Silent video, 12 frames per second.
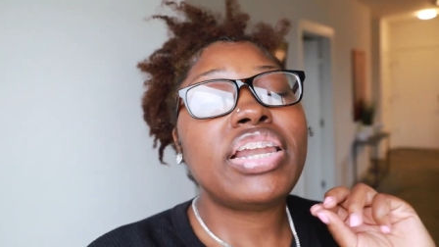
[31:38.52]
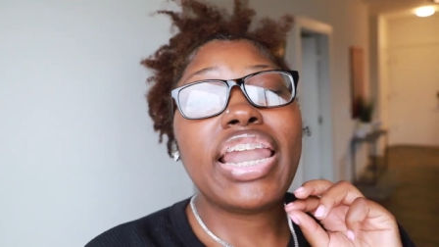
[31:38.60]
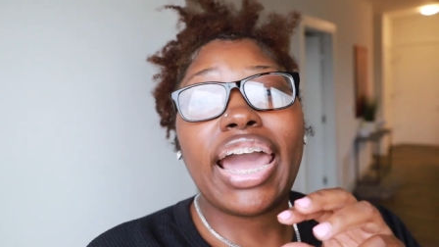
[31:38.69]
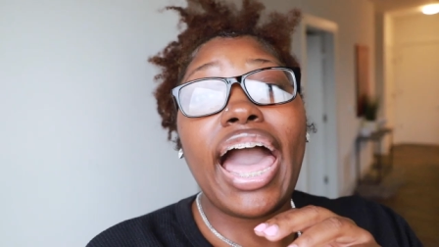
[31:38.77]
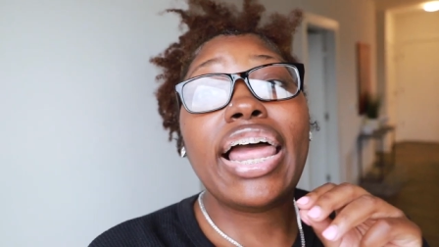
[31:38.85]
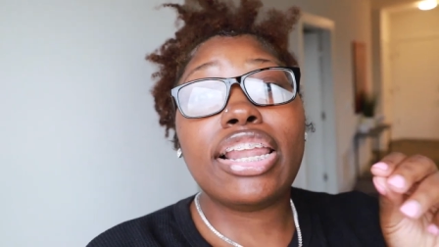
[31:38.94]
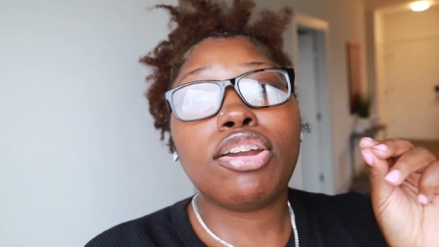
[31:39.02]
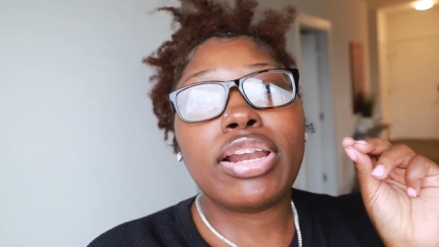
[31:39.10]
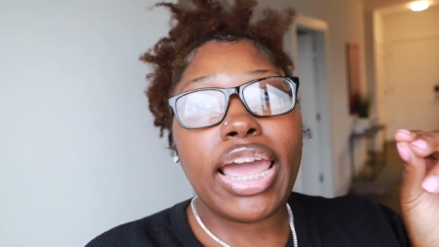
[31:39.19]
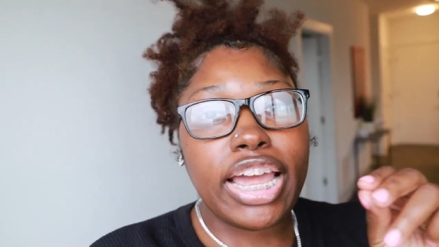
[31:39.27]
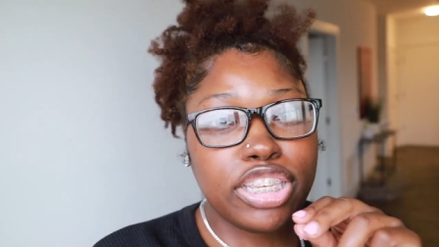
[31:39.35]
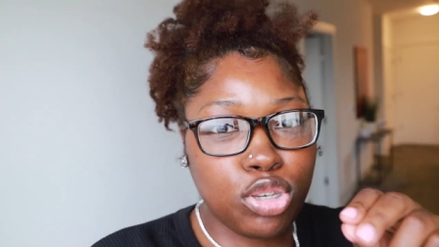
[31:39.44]
like, I
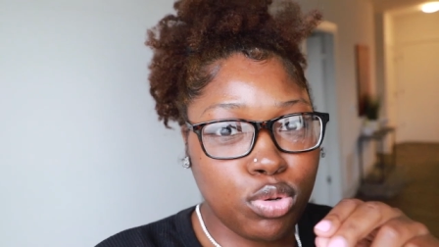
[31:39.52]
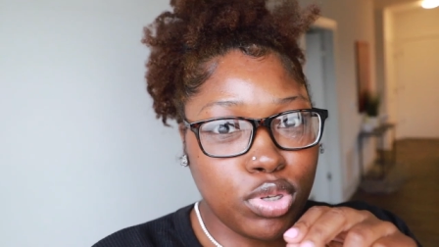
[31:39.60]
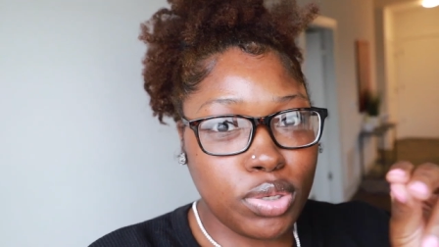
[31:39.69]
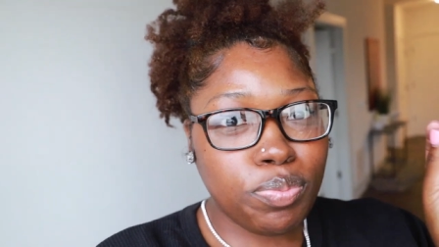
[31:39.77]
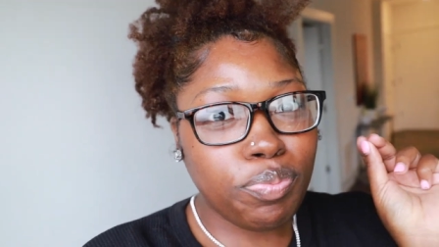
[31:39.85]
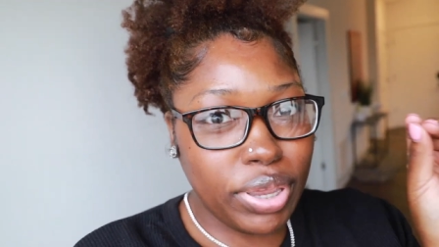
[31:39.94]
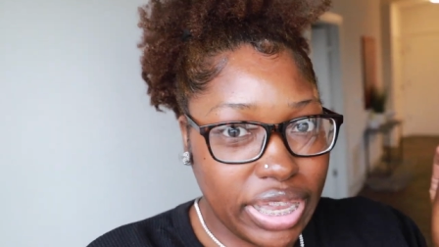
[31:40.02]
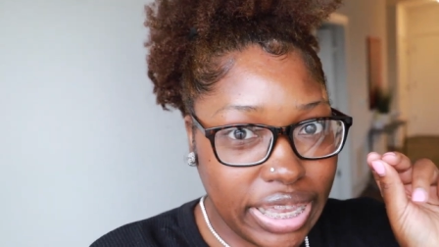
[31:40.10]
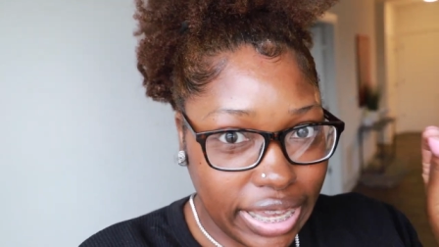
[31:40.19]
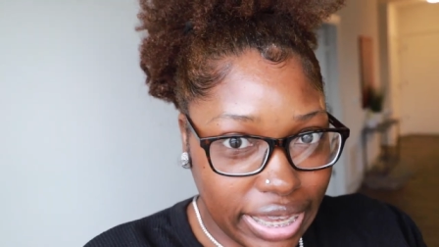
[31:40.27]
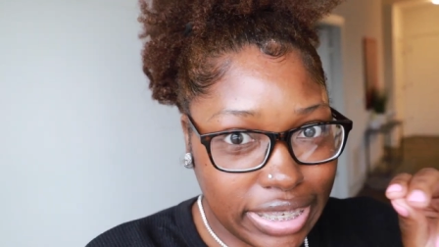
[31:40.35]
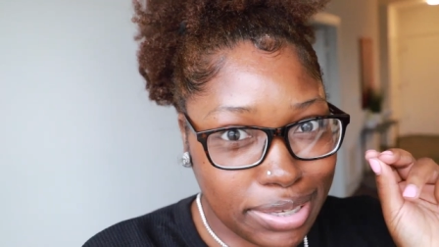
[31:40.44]
literally had to
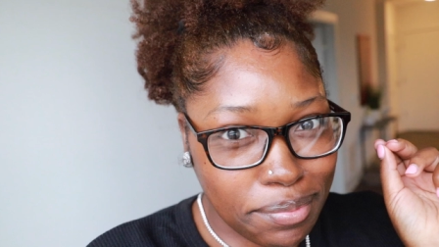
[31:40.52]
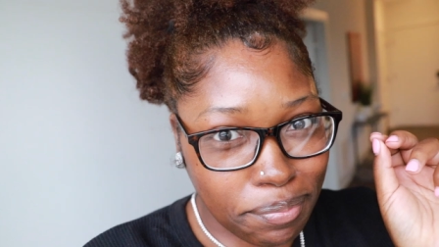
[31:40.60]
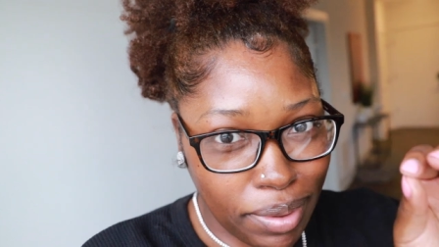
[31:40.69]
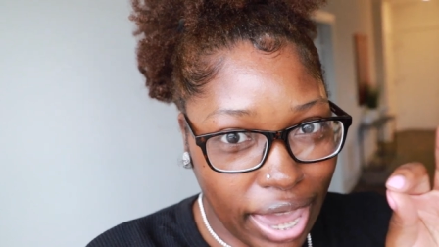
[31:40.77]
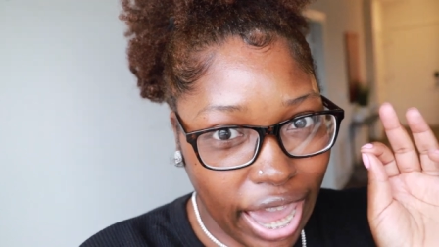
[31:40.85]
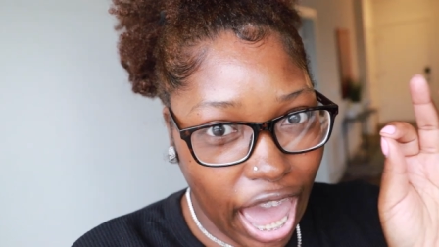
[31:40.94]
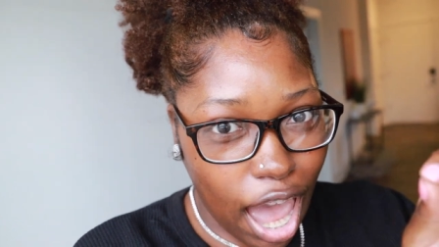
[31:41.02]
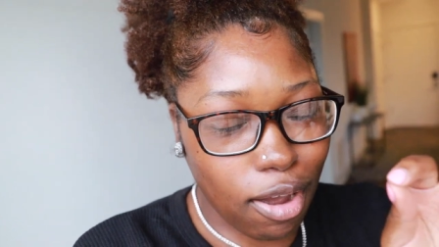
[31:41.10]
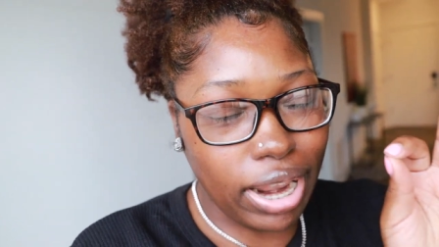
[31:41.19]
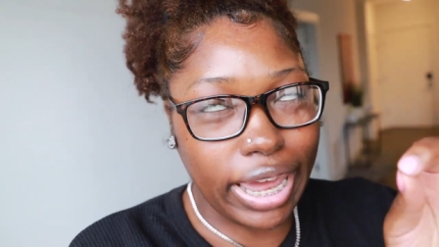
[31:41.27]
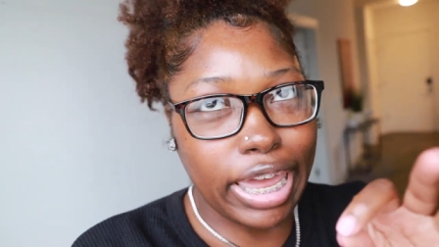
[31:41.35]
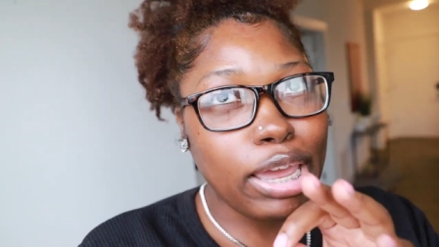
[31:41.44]
spit it back
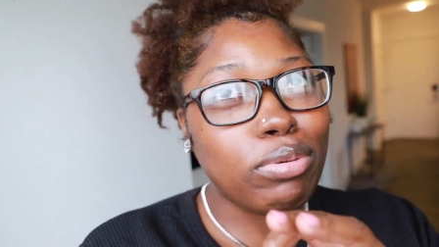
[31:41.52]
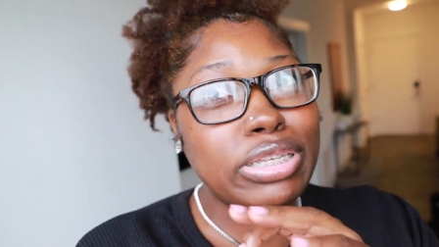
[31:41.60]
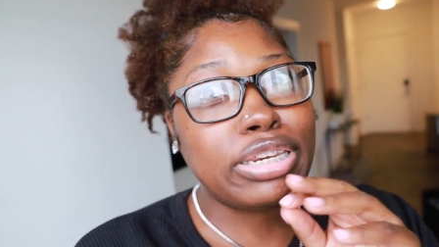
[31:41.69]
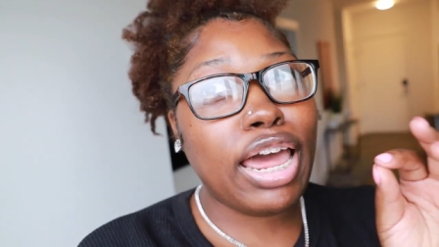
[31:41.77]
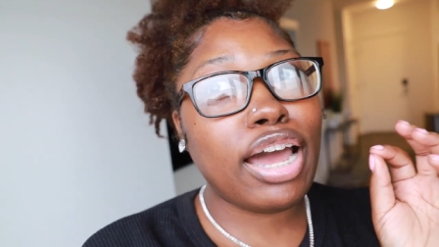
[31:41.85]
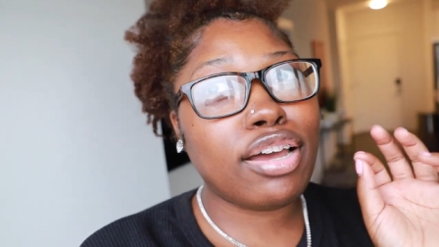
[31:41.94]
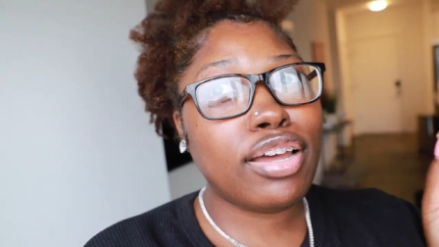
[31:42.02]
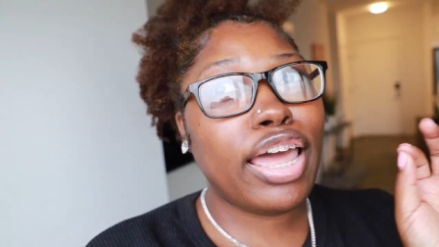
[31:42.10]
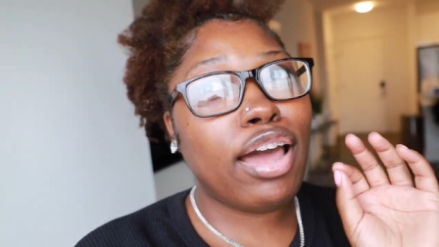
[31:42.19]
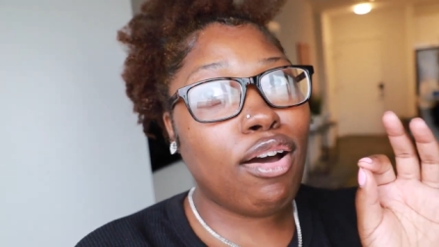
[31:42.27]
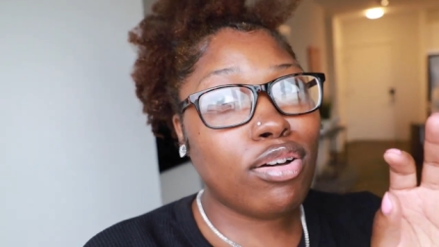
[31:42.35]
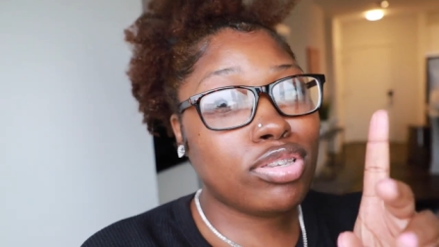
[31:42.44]
out. Like, it was not good
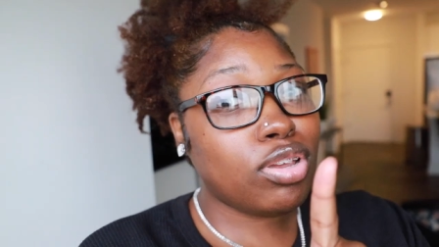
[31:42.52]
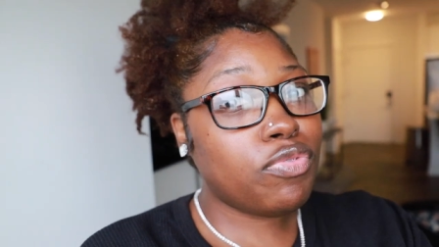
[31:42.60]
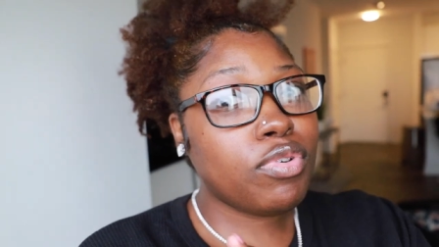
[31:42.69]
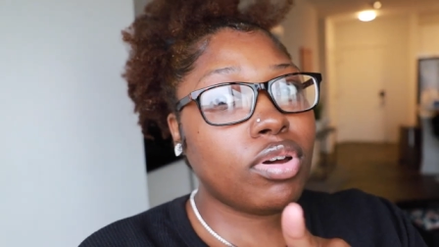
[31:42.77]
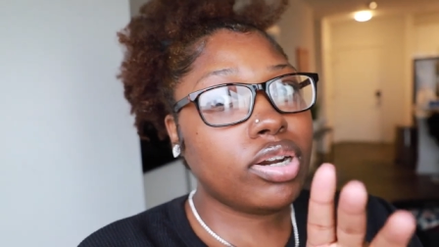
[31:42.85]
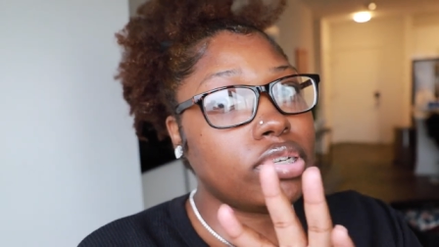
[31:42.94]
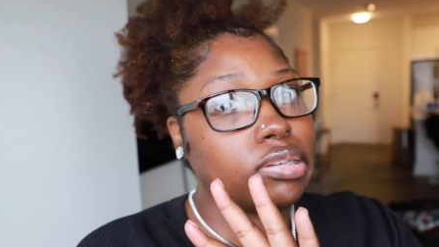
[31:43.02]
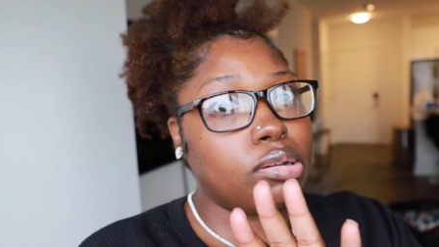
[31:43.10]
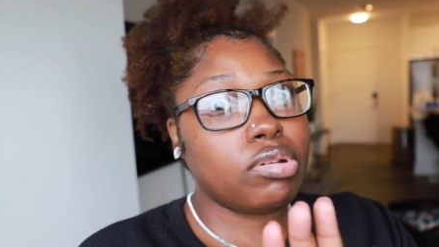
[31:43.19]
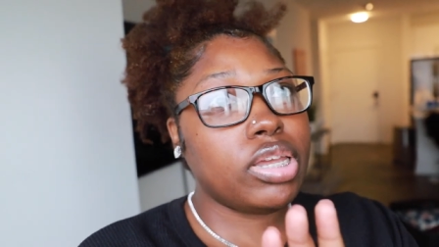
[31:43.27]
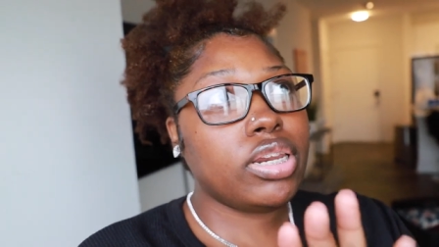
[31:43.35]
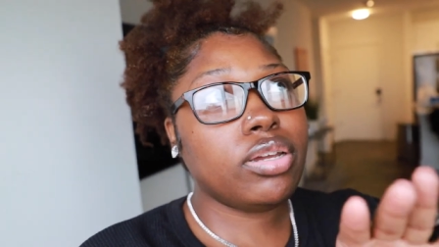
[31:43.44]
at all. So if you go there,
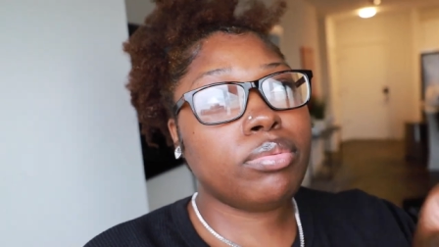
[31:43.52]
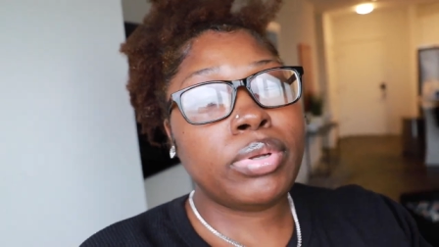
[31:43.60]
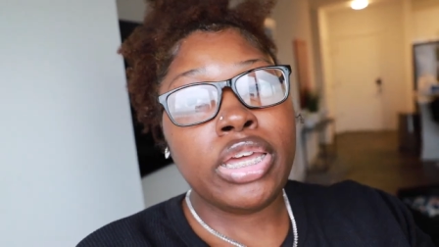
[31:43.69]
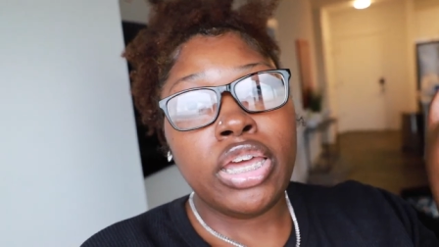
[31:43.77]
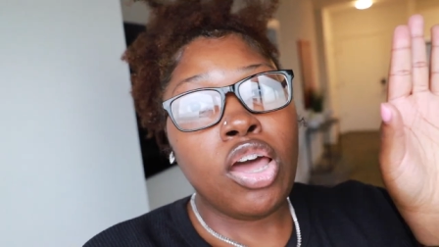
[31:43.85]
don't get them.